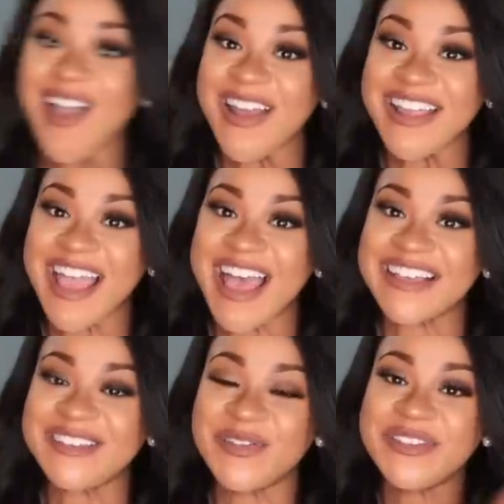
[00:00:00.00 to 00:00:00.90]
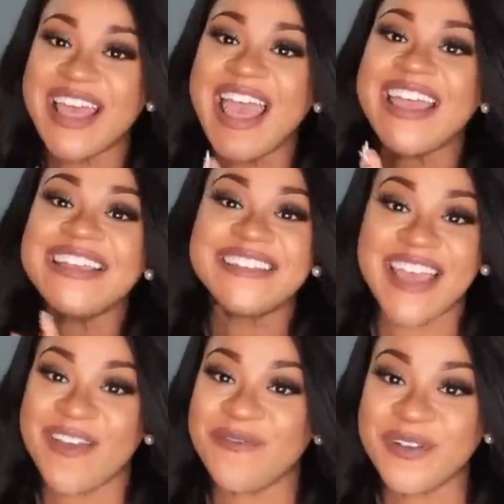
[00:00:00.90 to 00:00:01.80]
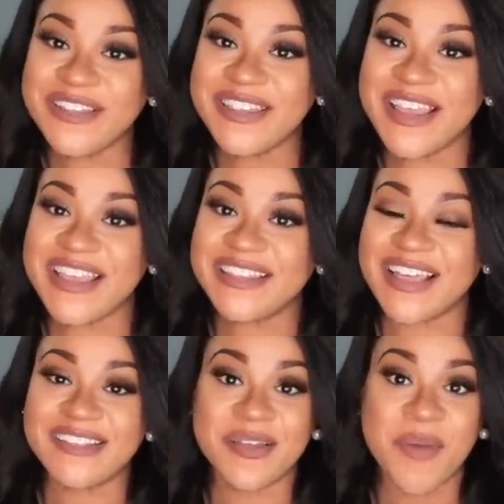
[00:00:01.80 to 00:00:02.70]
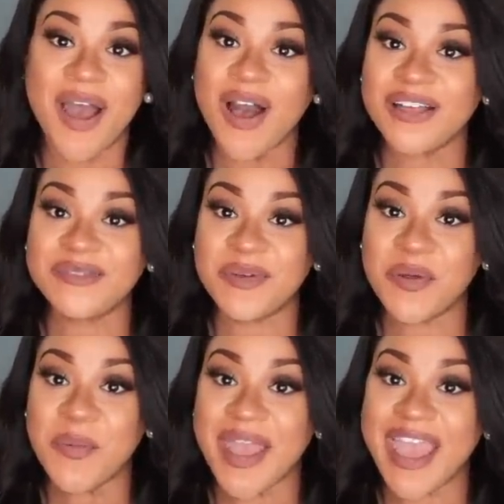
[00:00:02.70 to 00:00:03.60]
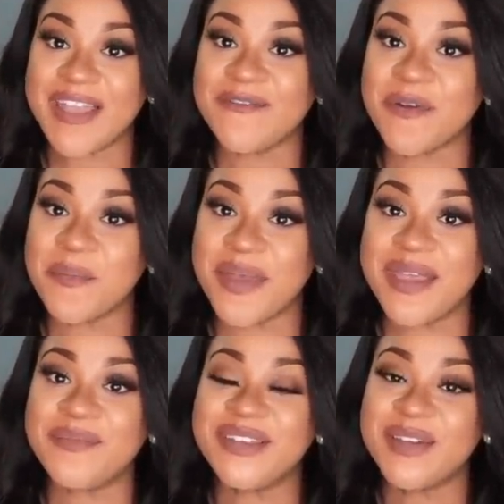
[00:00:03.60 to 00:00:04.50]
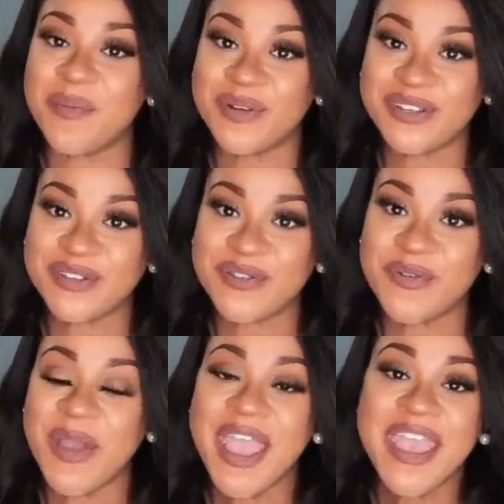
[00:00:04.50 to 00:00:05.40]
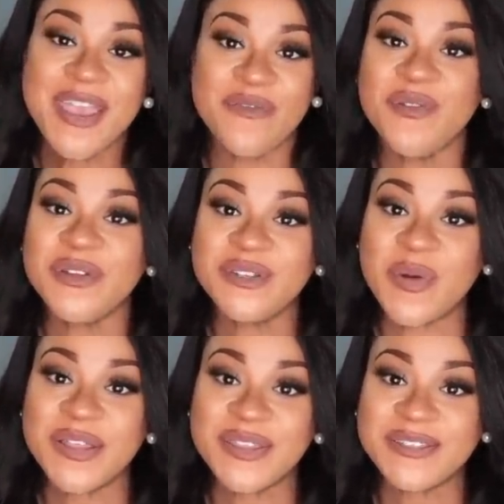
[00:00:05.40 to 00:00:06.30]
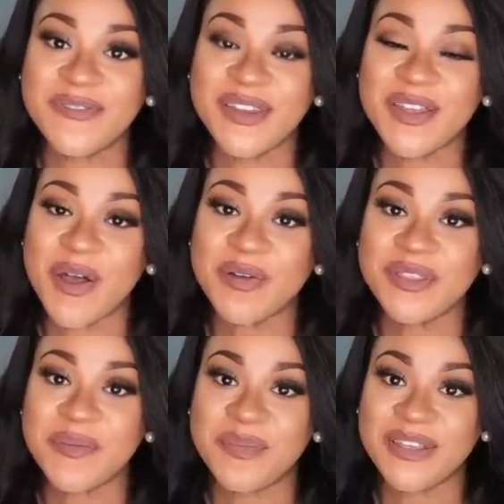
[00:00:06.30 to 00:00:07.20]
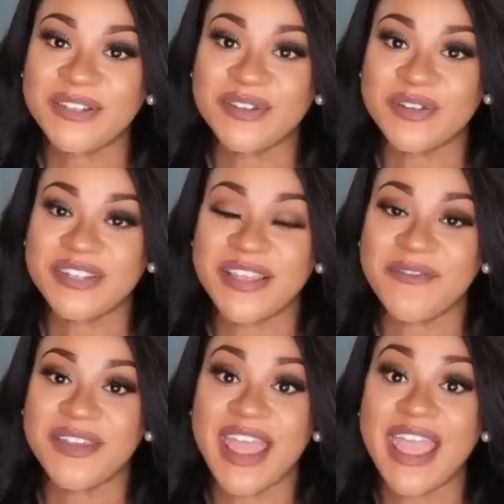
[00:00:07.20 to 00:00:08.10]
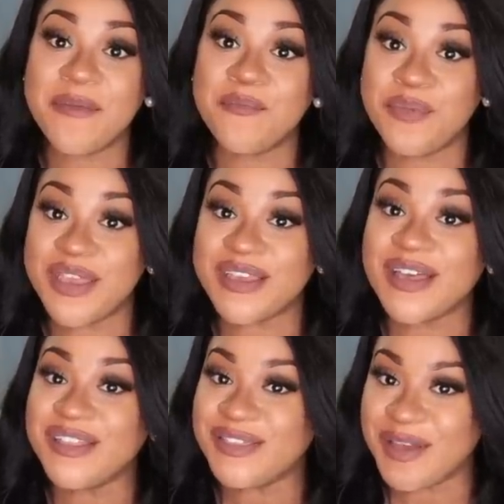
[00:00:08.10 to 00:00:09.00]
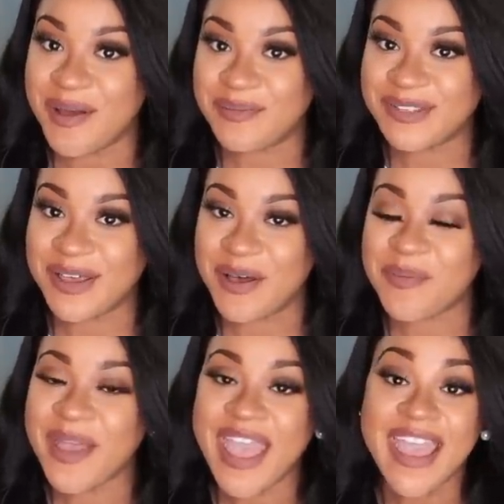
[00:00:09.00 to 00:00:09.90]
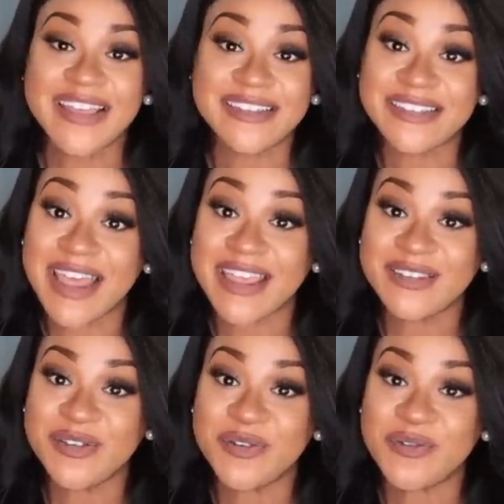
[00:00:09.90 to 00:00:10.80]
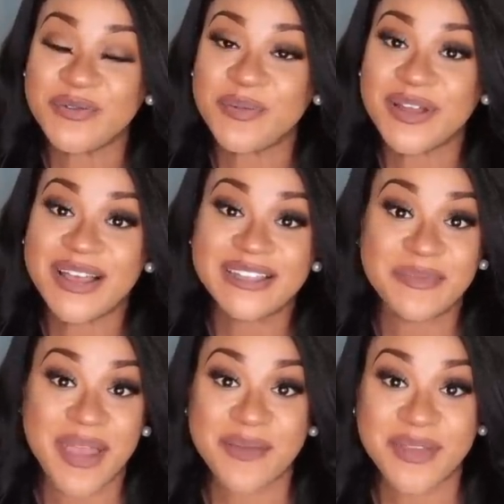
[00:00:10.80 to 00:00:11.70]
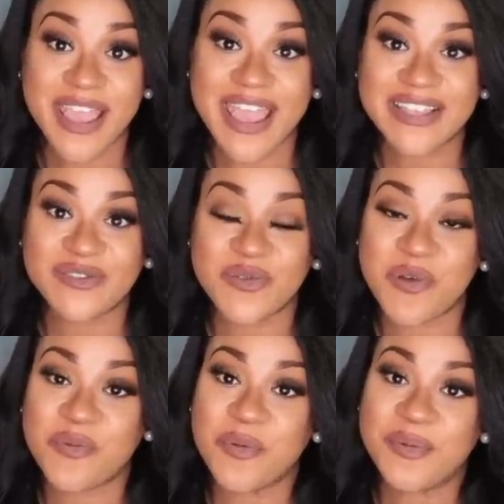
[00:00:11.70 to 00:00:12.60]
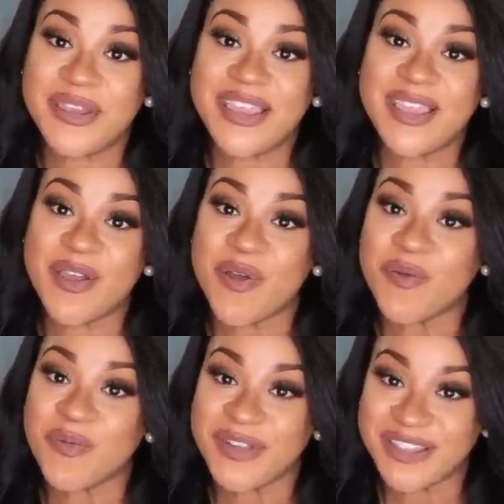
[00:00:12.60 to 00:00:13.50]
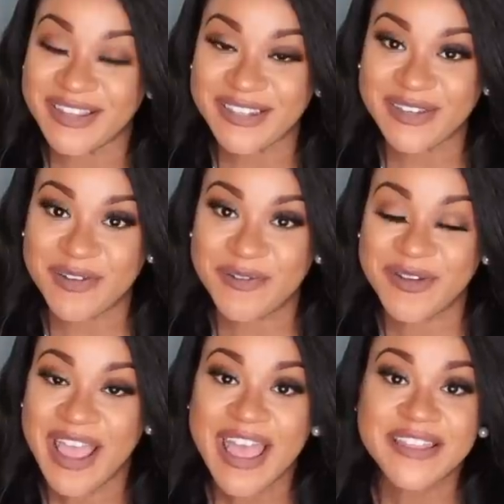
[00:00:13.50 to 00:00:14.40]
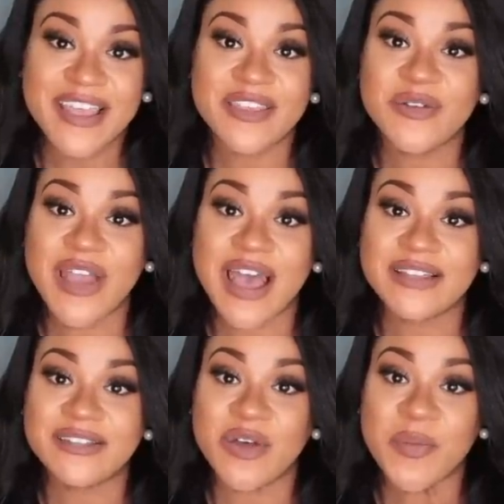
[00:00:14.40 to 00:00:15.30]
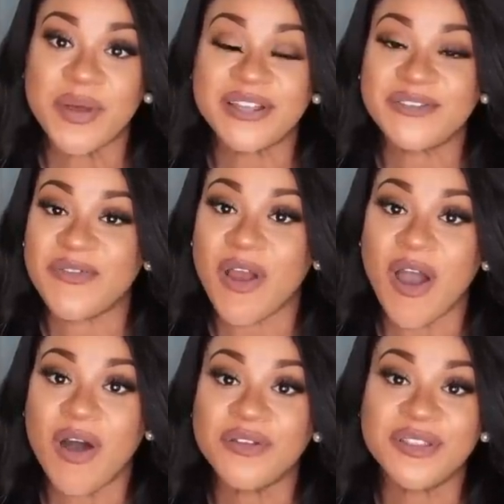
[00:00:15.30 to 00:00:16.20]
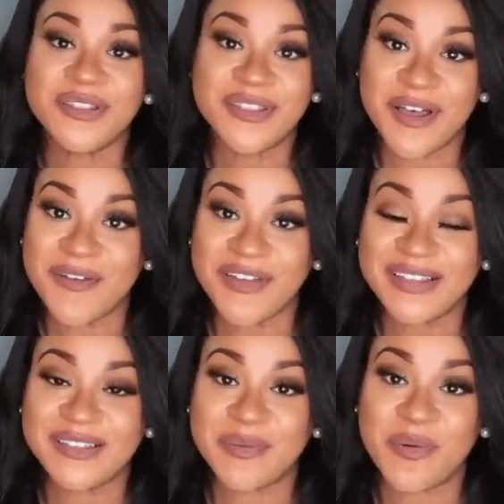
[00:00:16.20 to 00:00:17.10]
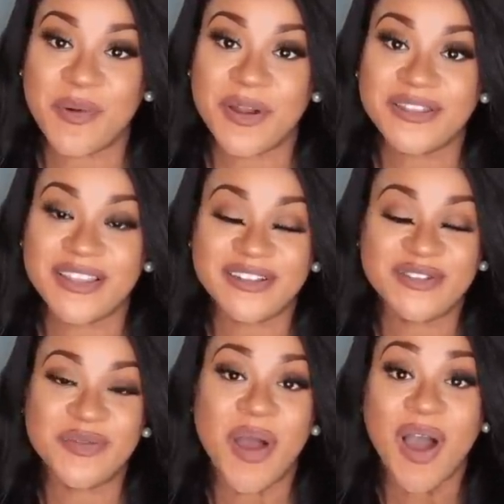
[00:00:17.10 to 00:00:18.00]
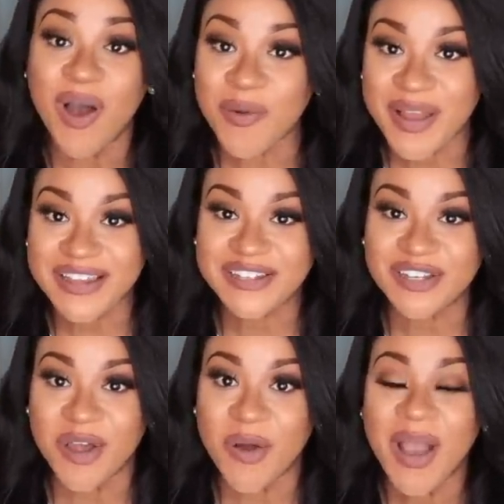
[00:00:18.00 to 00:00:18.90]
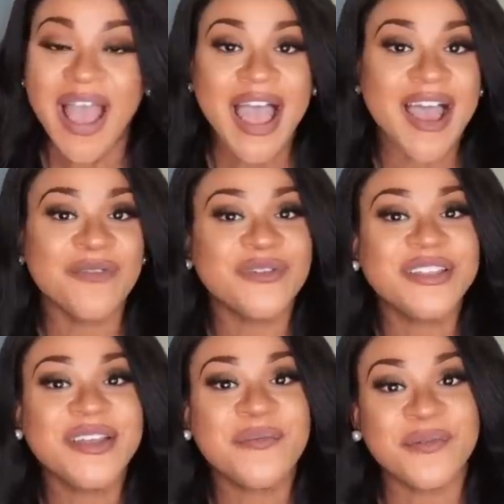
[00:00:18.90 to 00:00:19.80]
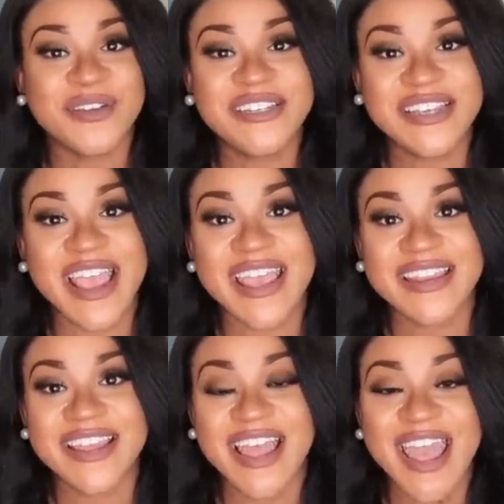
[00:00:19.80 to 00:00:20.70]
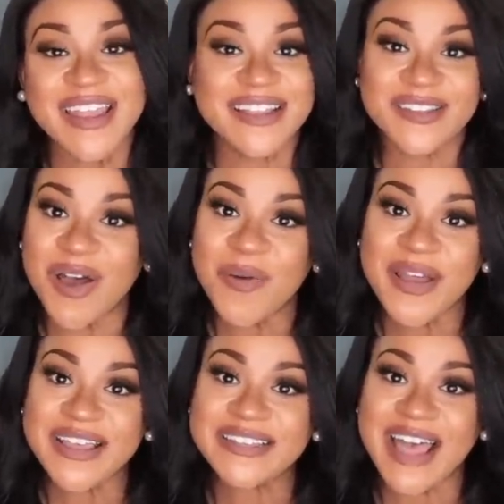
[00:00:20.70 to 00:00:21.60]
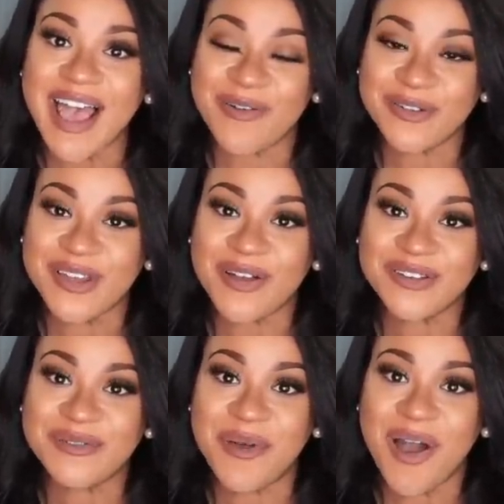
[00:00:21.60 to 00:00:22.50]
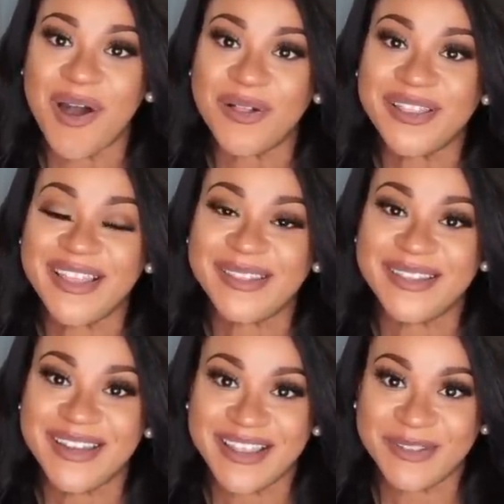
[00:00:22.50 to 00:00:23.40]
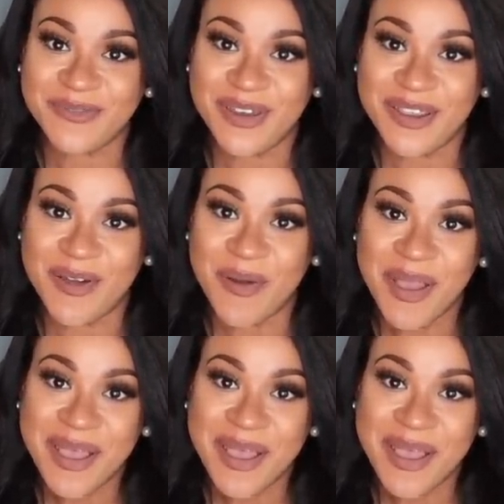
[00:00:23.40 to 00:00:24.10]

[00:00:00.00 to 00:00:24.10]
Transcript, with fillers: All right, guys, so that is everything that's in my hospital bag for baby number two. If you enjoyed this video, then be sure to give it a big thumbs up and stay tuned because baby Ezra will be here really soon. Thank you guys so much for all the love and support that you always show. I really appreciate it. And as always, I will talk to you all in the next video.